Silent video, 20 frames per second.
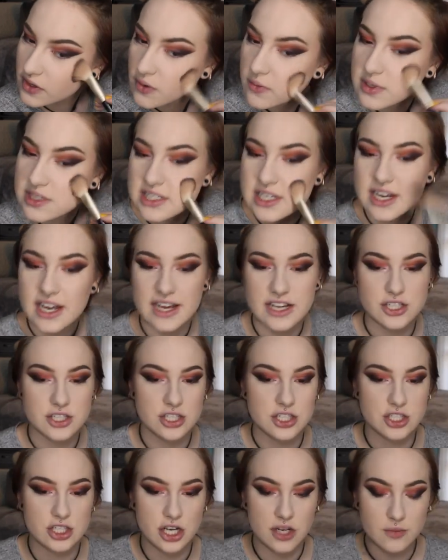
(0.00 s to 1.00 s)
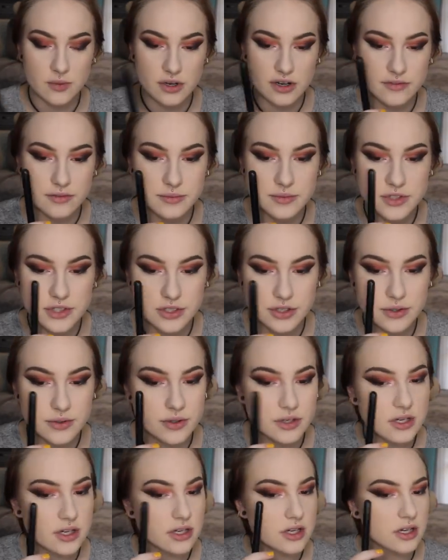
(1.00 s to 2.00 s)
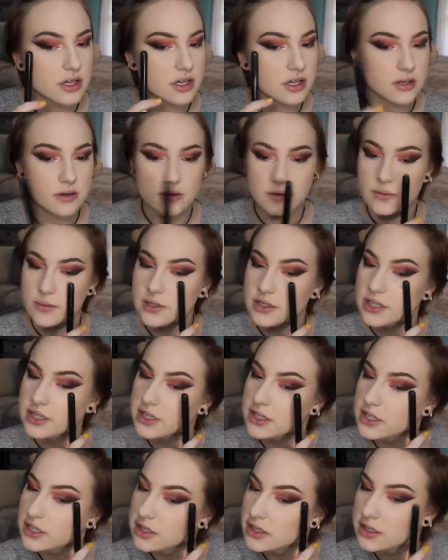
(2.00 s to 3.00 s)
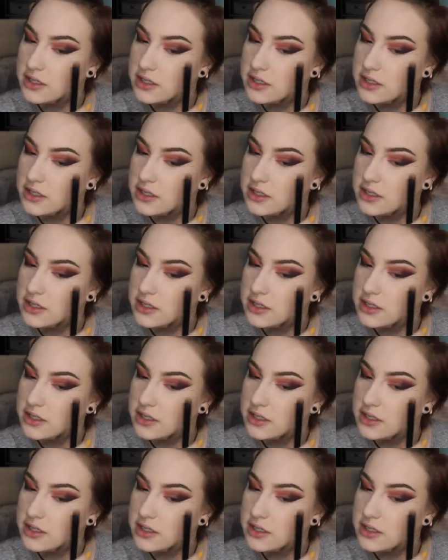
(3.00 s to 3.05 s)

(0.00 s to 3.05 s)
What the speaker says: Wasn't Ashley Judd one of them too? With her